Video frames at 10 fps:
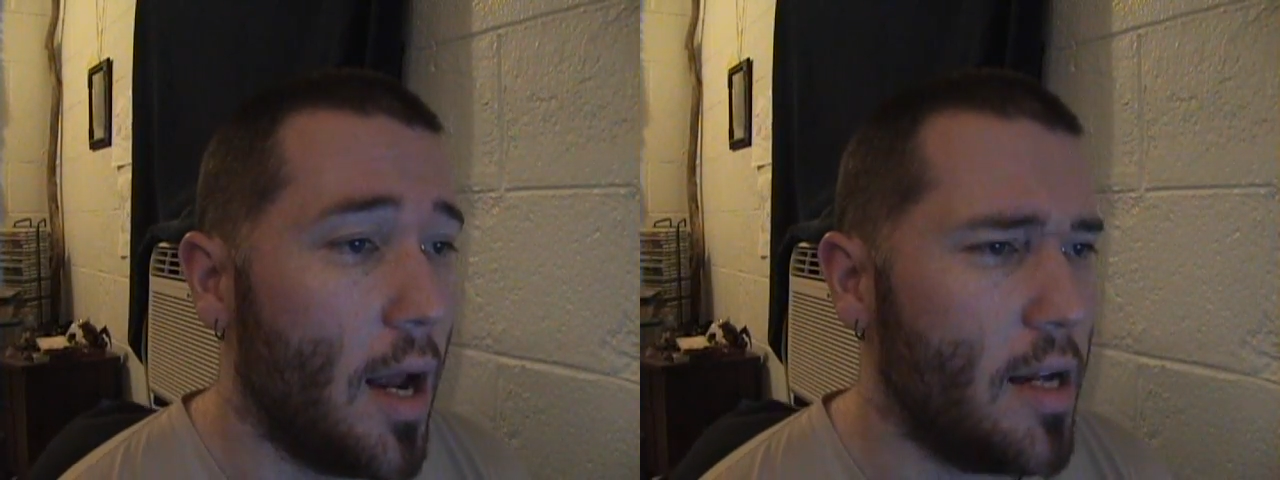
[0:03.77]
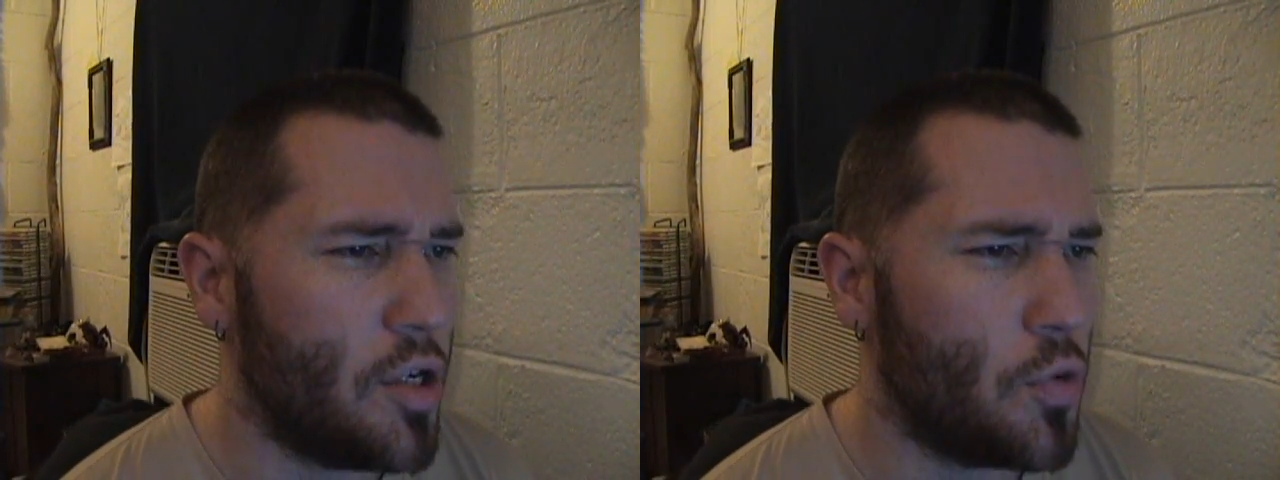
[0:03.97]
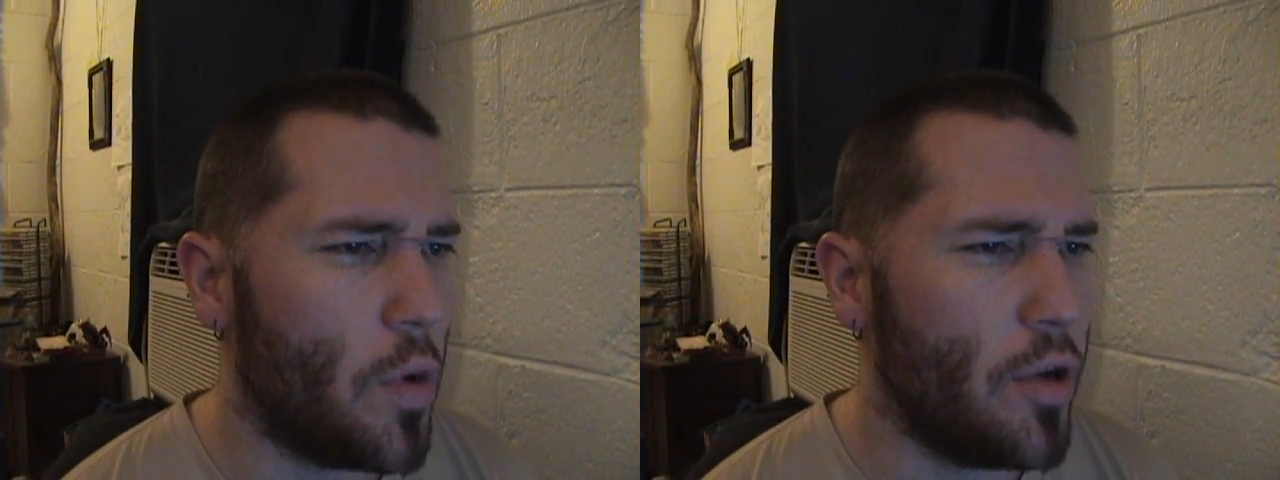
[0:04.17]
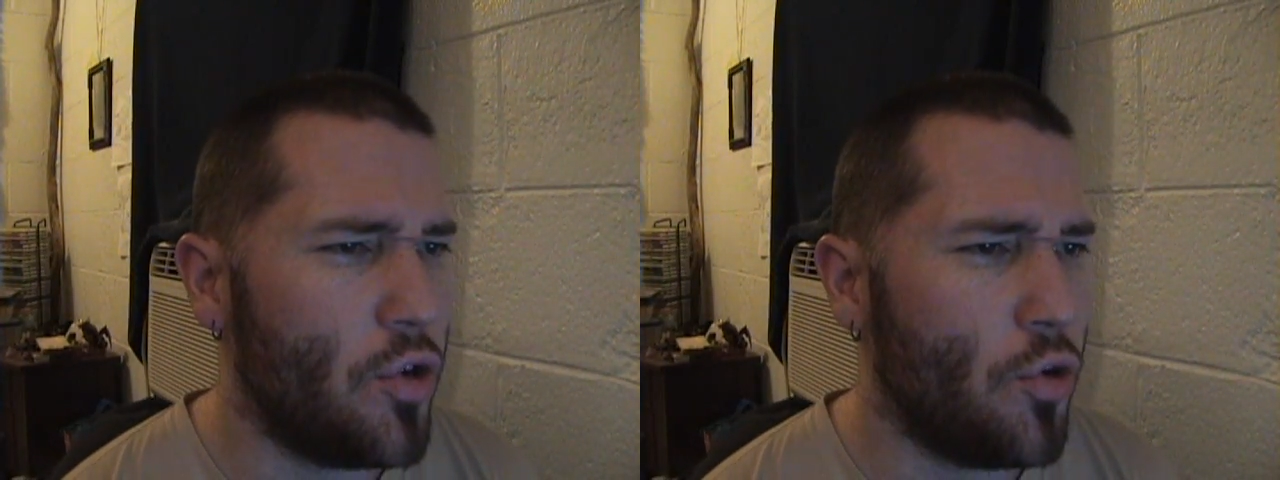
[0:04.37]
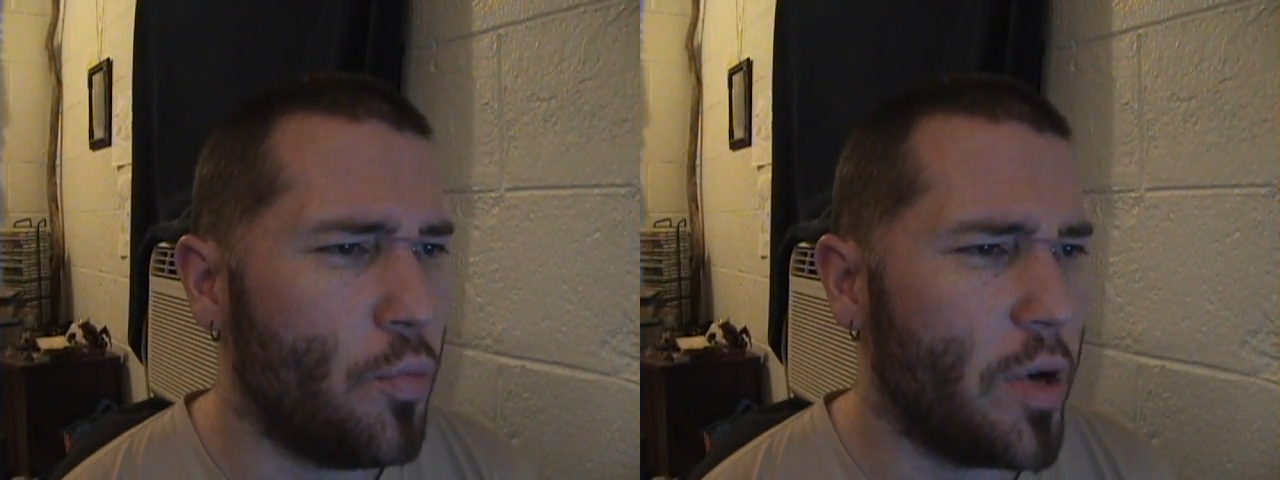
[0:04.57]
I just wanted
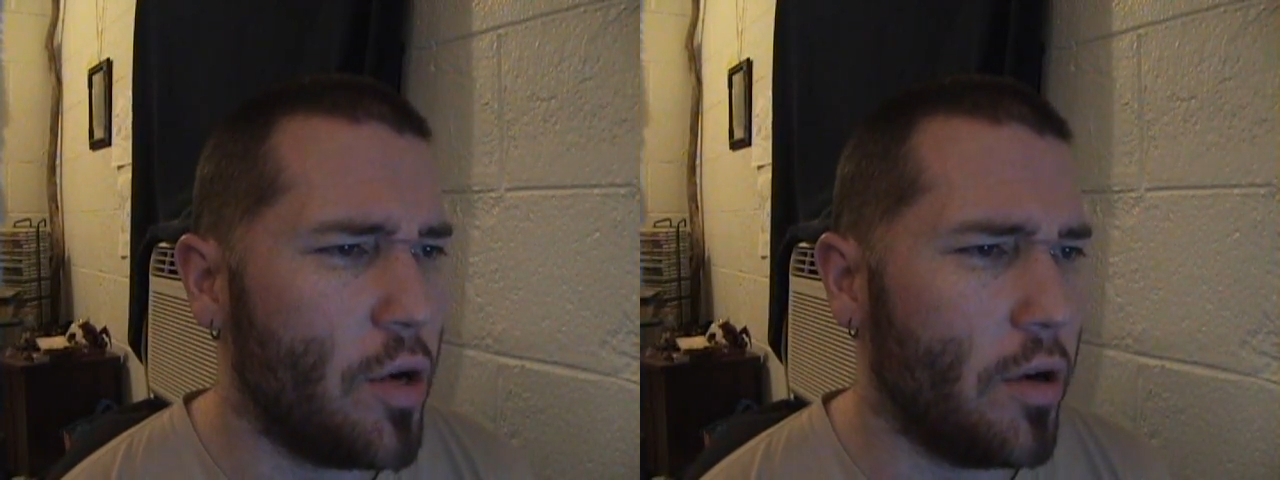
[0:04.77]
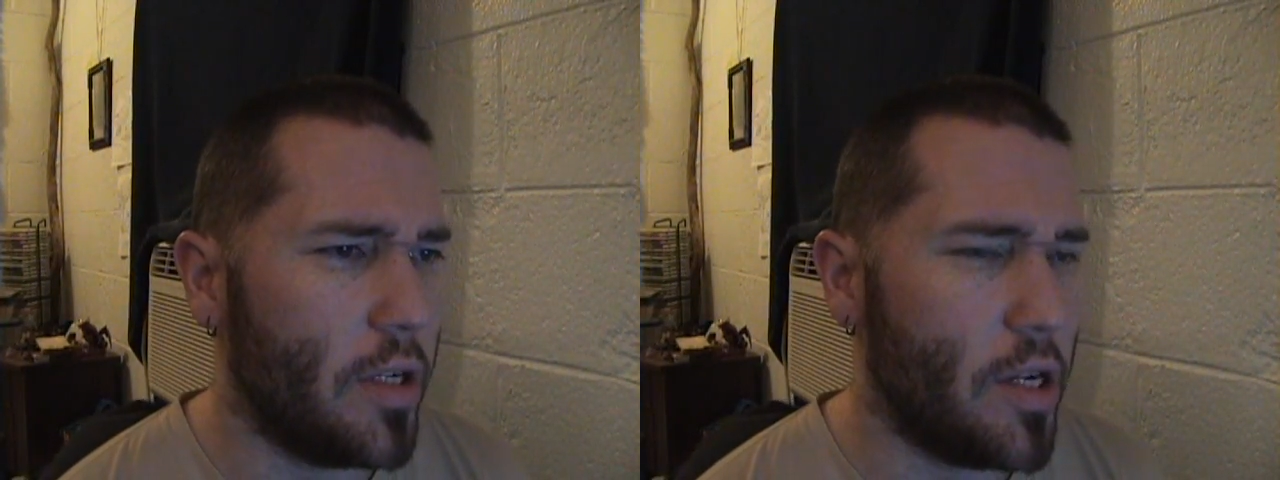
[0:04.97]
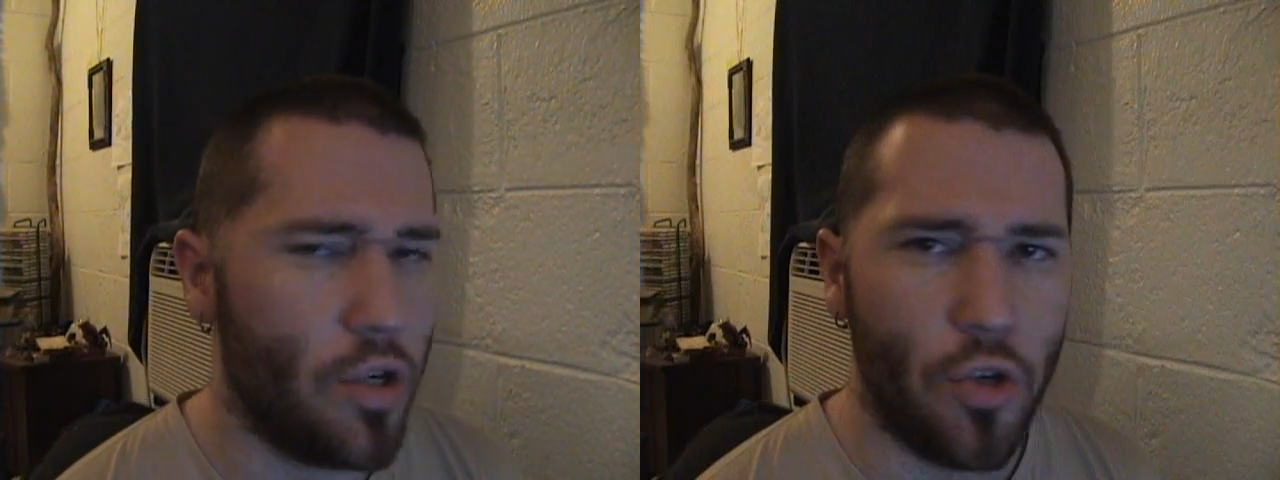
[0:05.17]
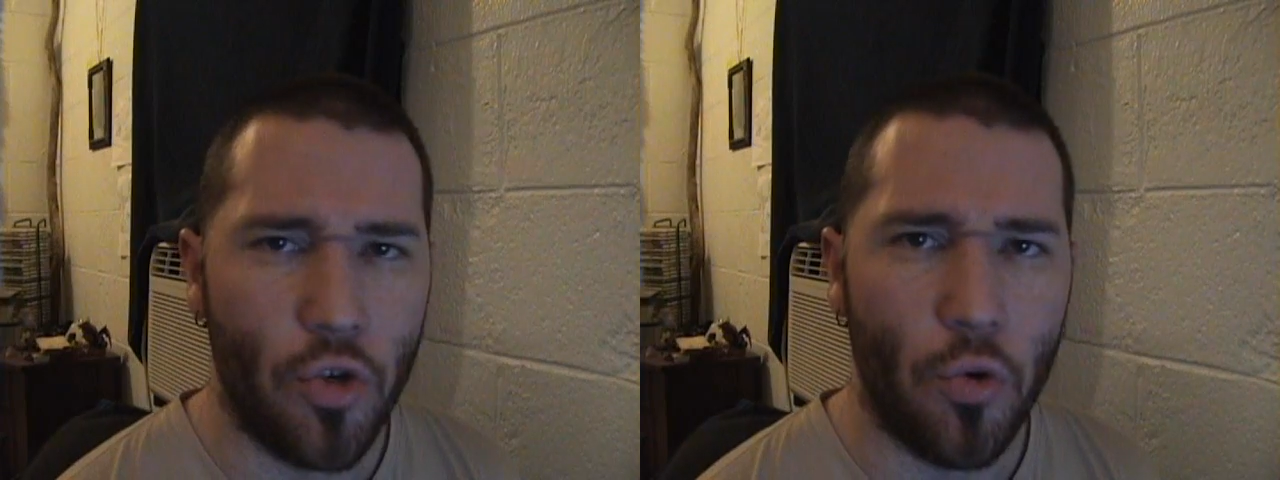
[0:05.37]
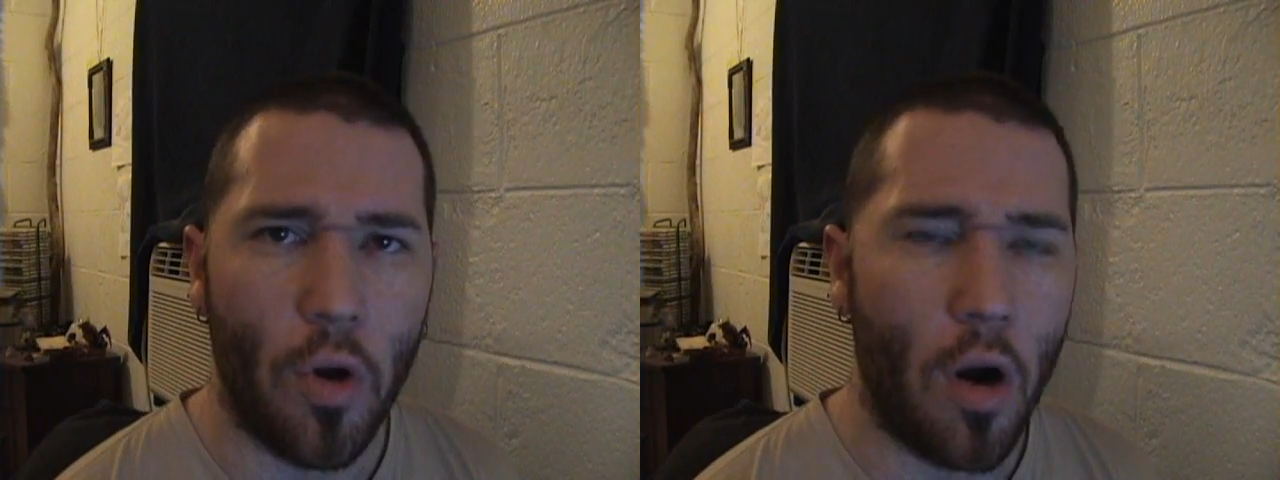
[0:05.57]
to bring your attention
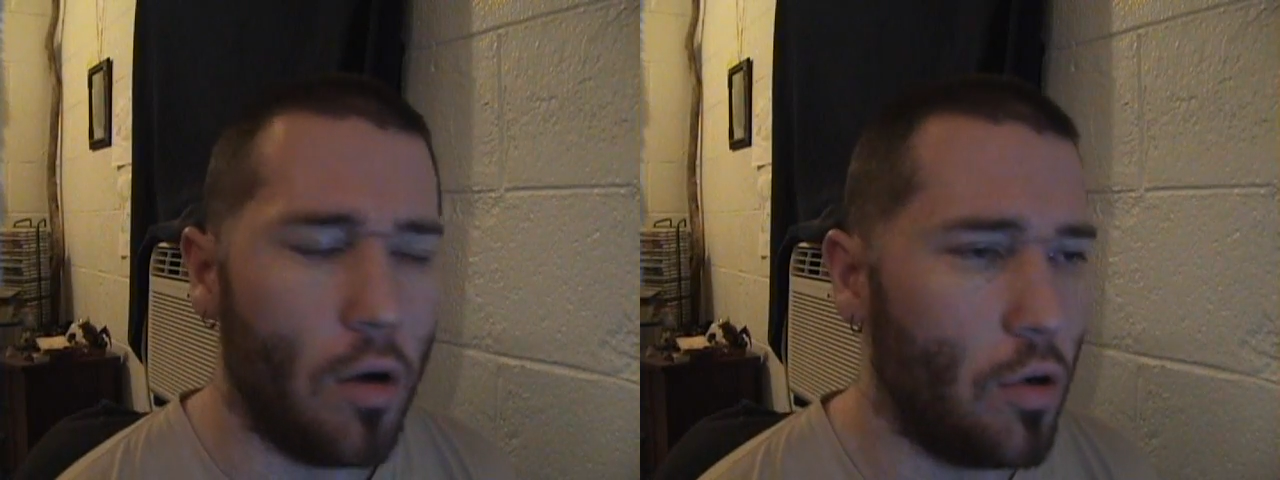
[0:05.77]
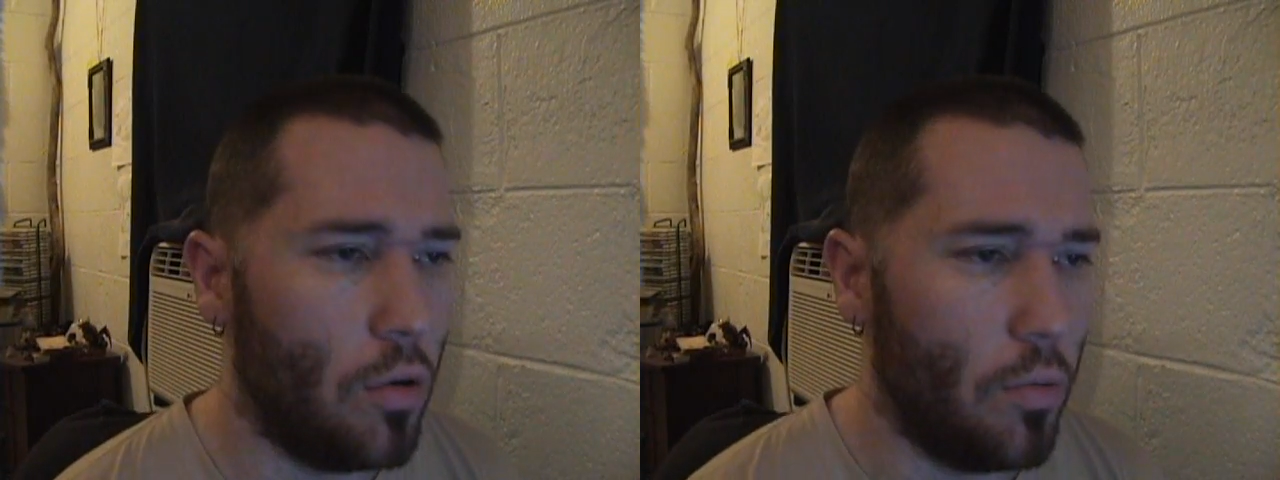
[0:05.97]
to an article,